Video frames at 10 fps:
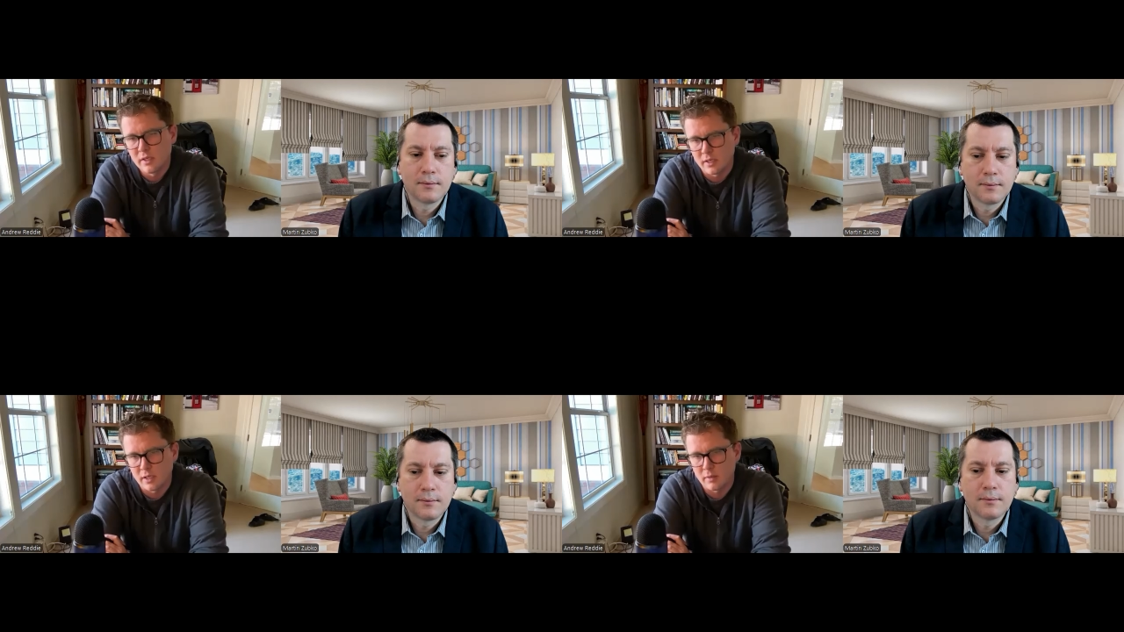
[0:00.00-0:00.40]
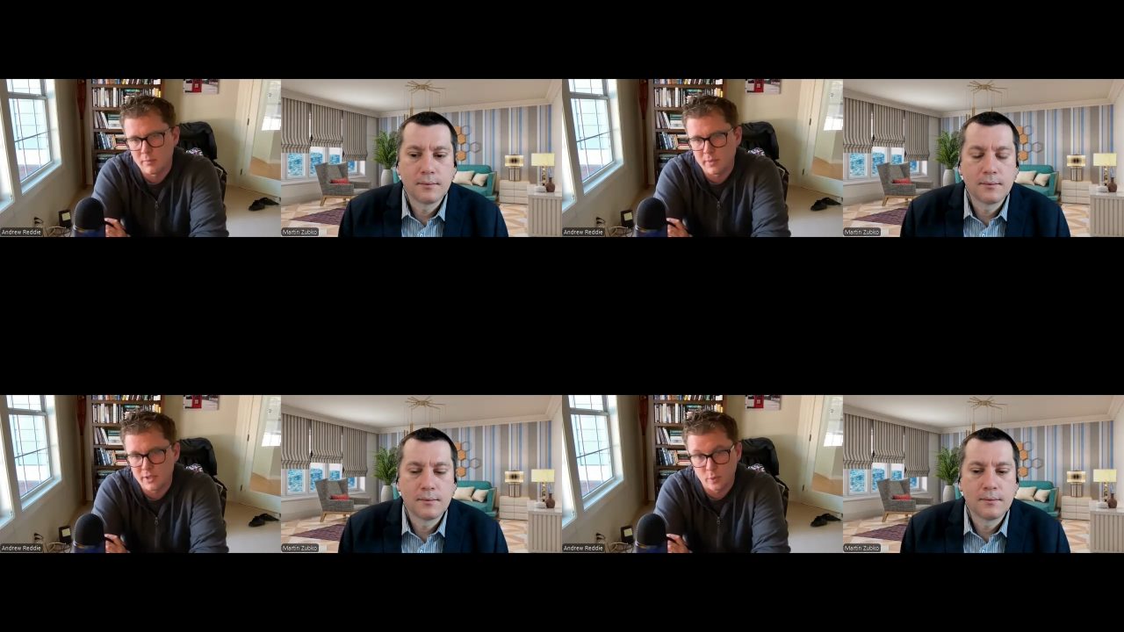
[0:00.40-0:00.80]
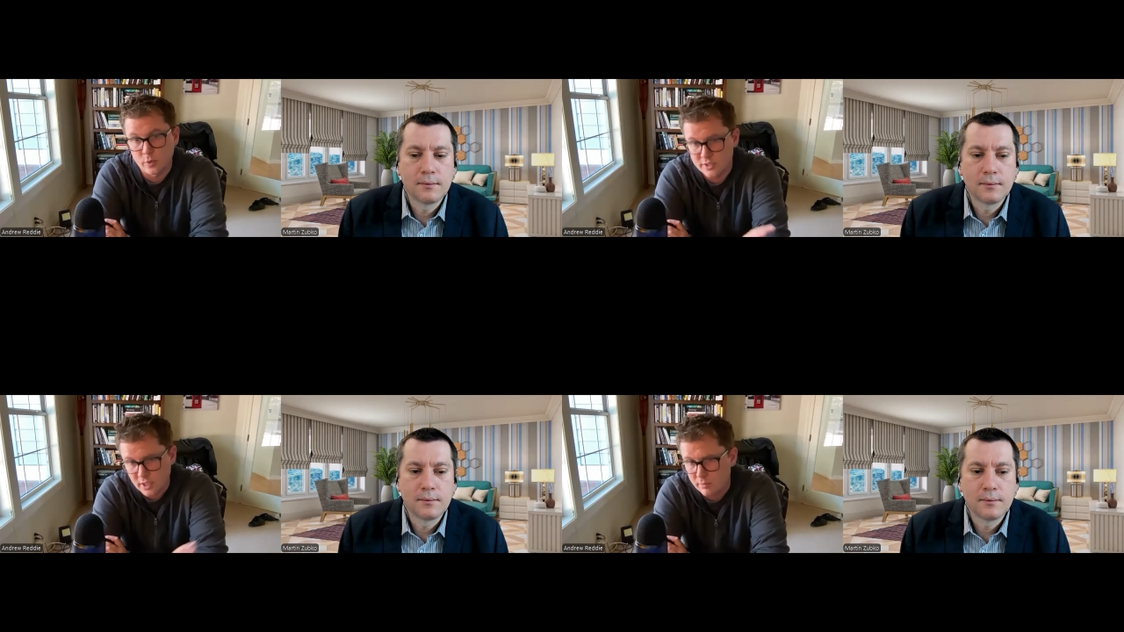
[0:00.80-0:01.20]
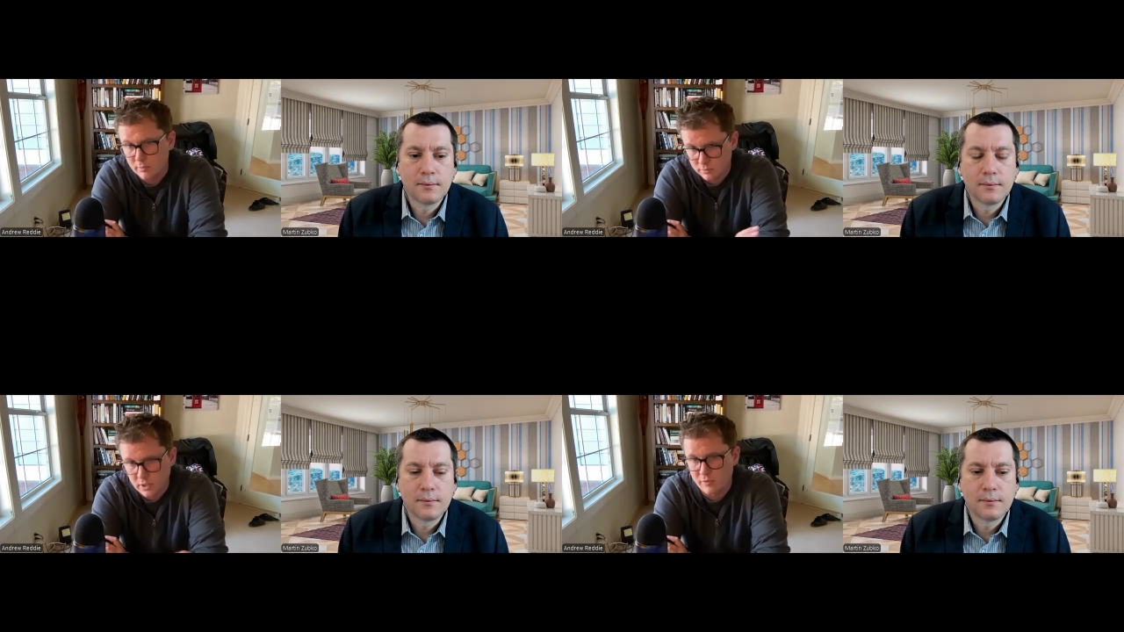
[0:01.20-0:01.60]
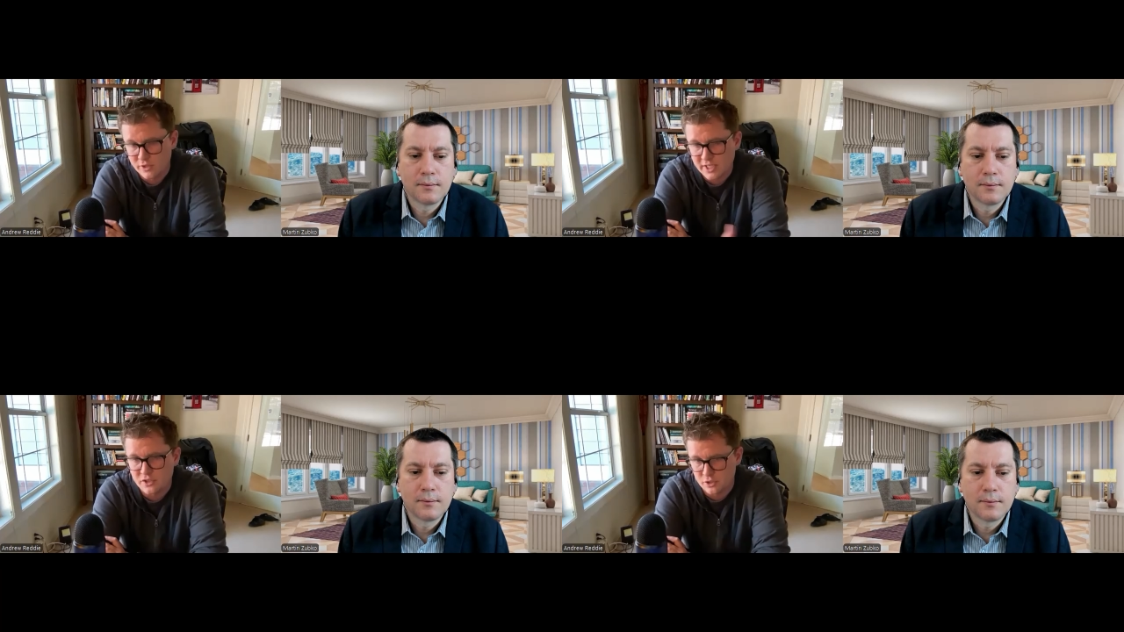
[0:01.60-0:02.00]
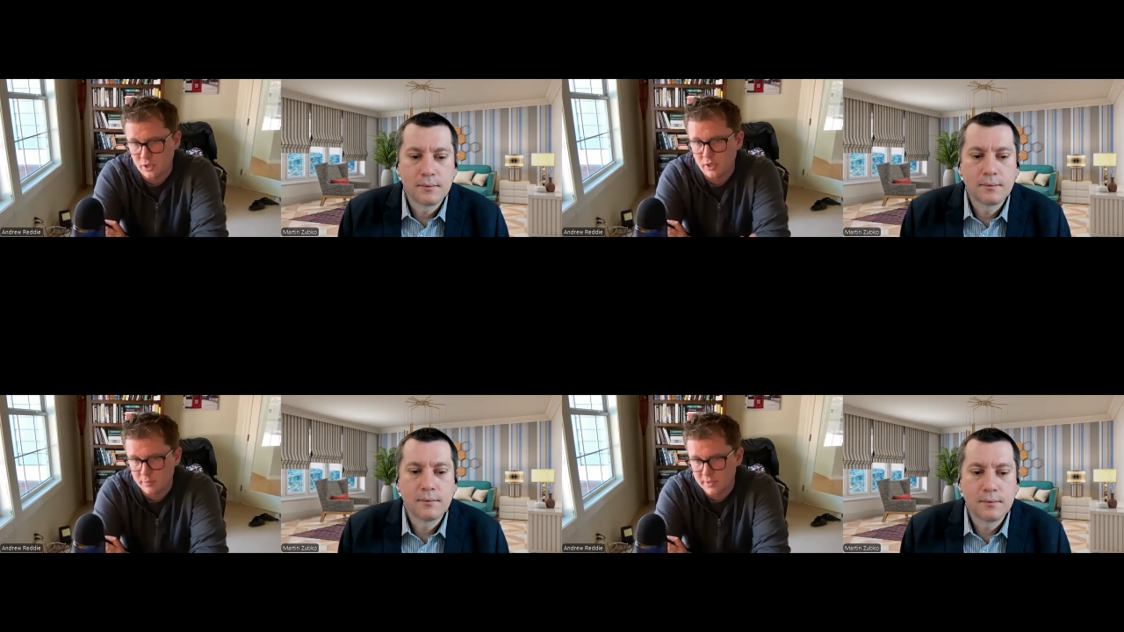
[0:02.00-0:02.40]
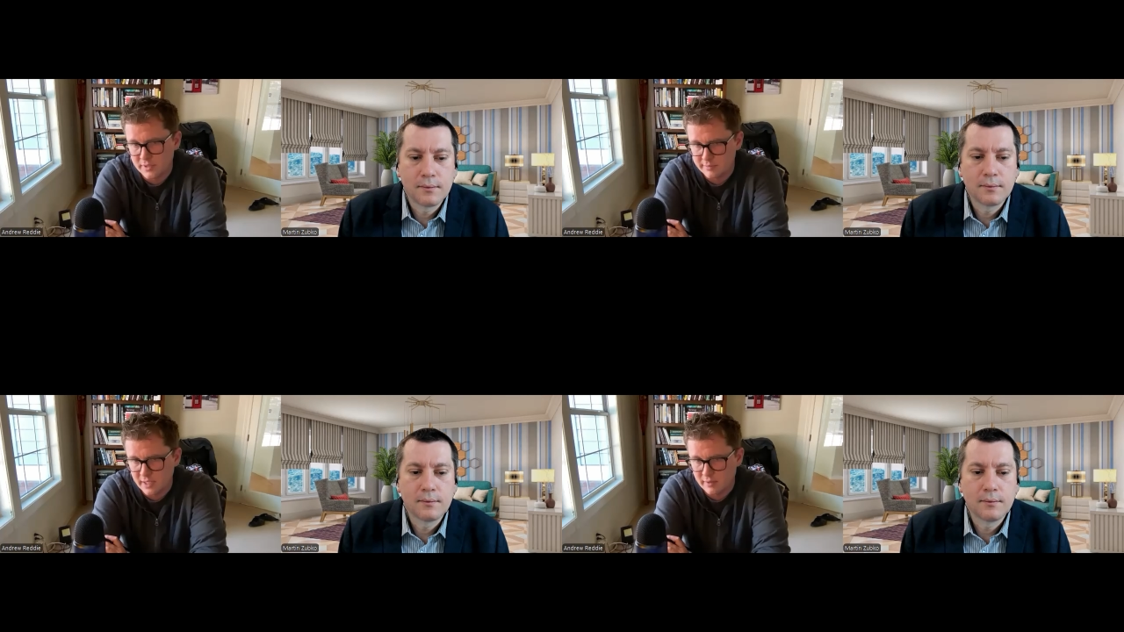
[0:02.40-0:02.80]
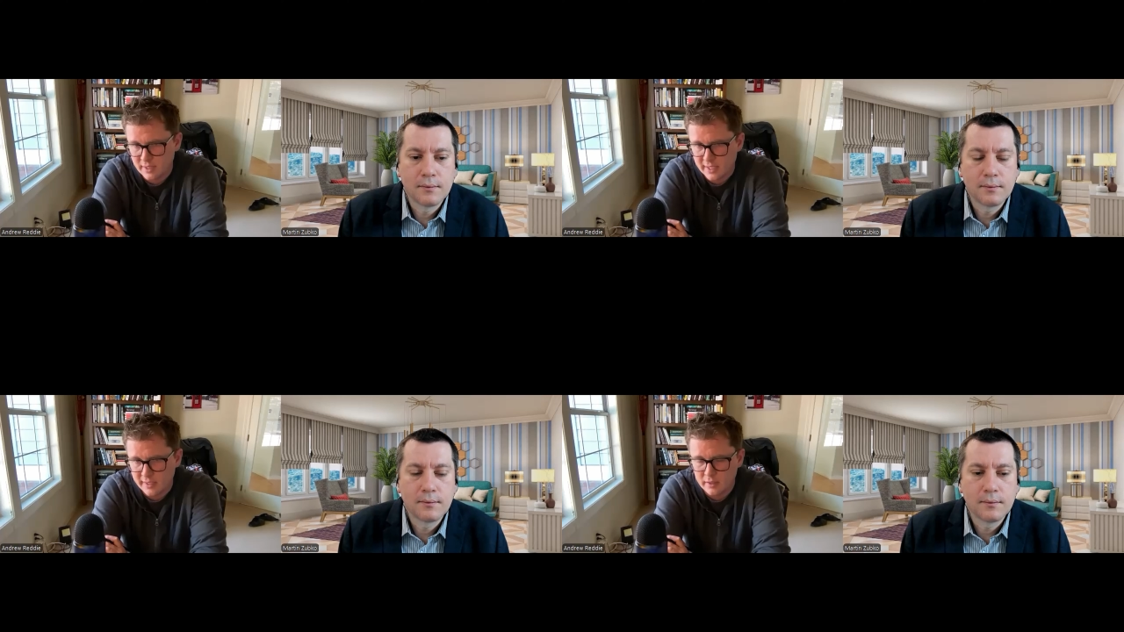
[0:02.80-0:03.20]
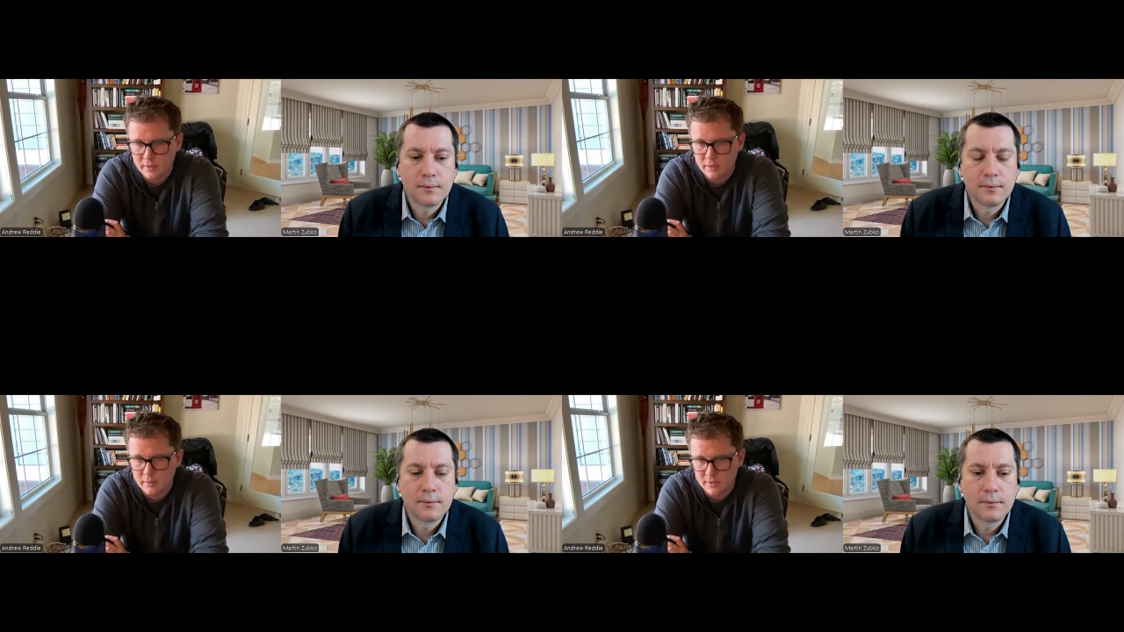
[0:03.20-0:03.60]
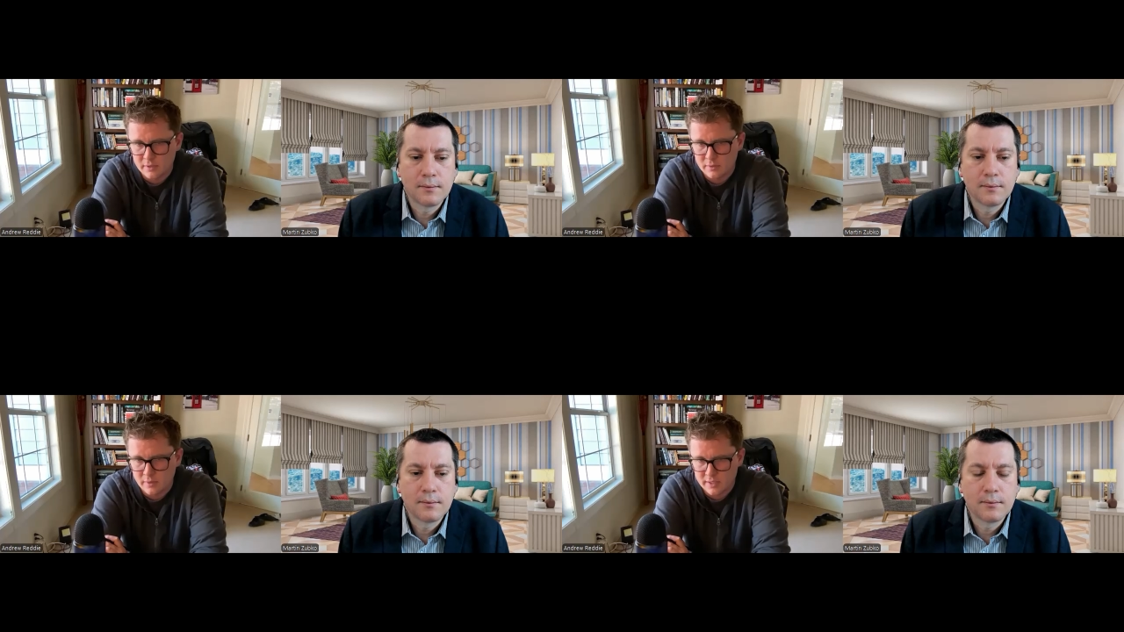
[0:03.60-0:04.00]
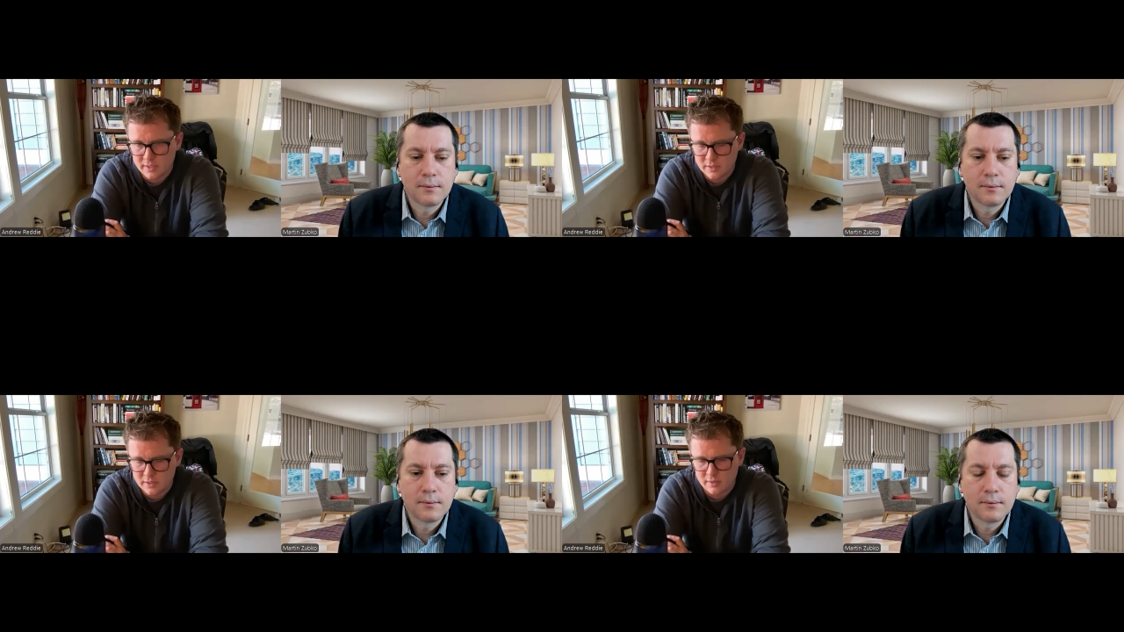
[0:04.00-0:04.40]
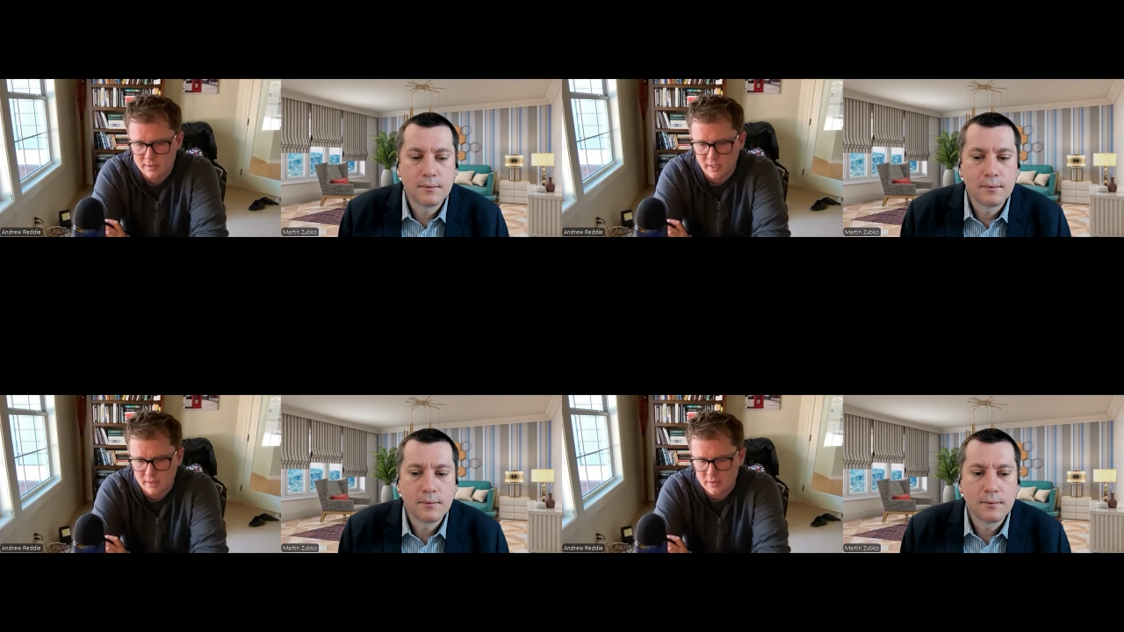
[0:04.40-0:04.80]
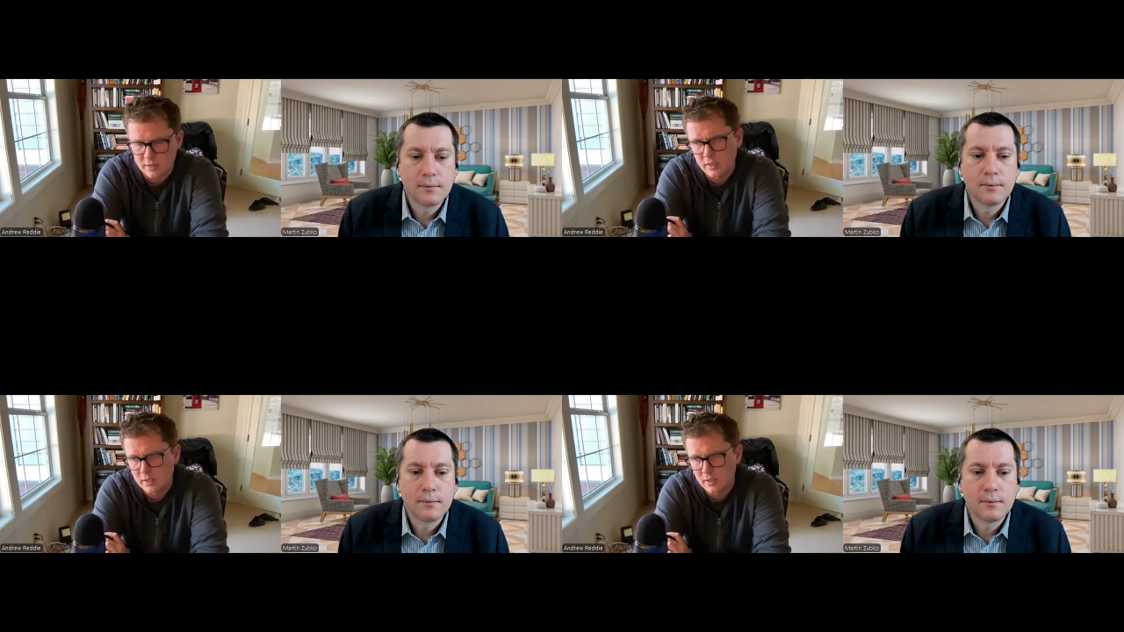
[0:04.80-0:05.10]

Speaker 1: Um, and there were some conversations and arguments about that um, in the U.S. context.